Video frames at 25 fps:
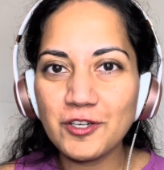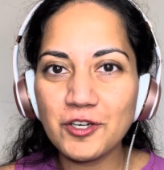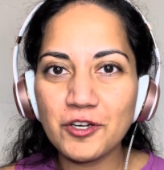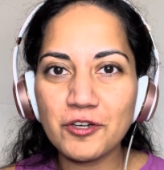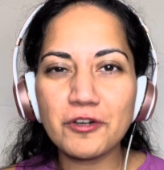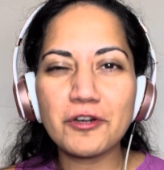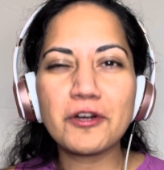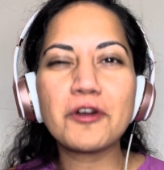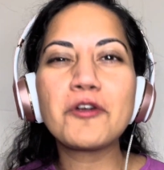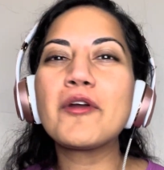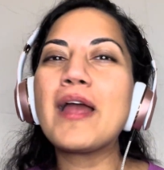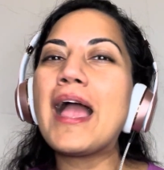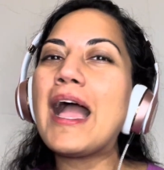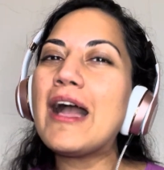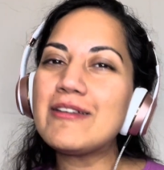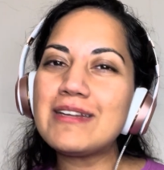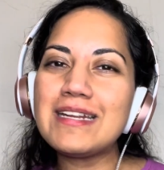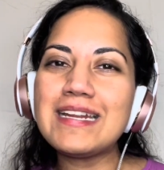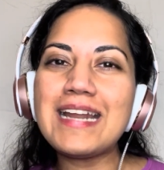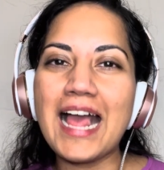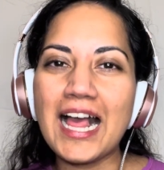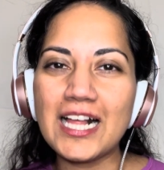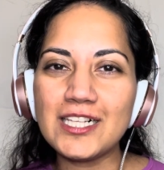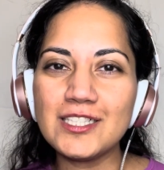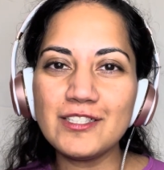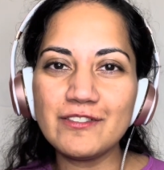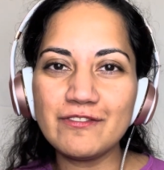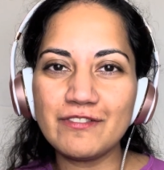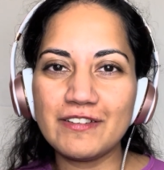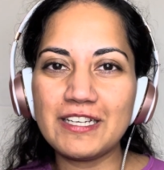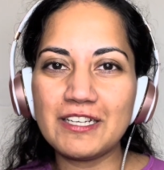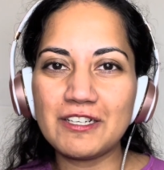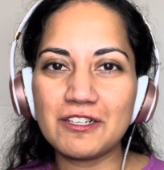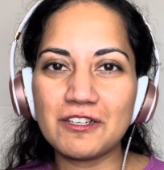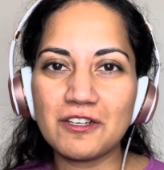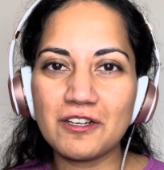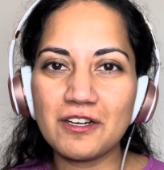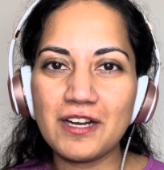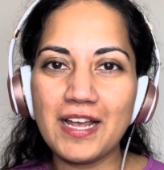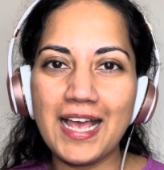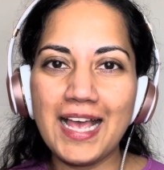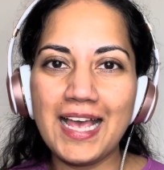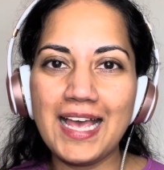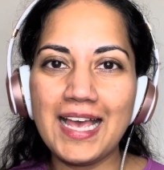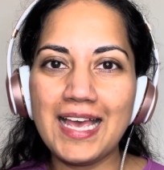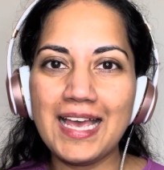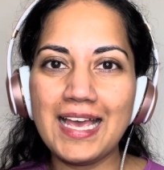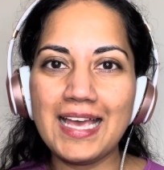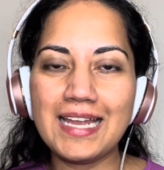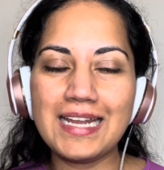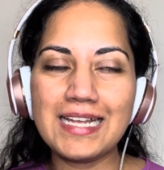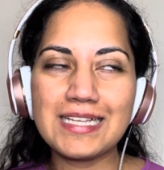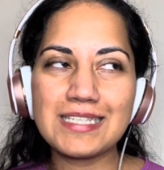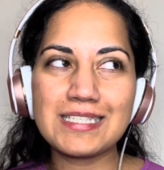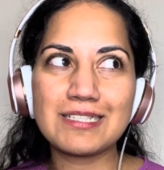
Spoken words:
you're in a crowded elevator and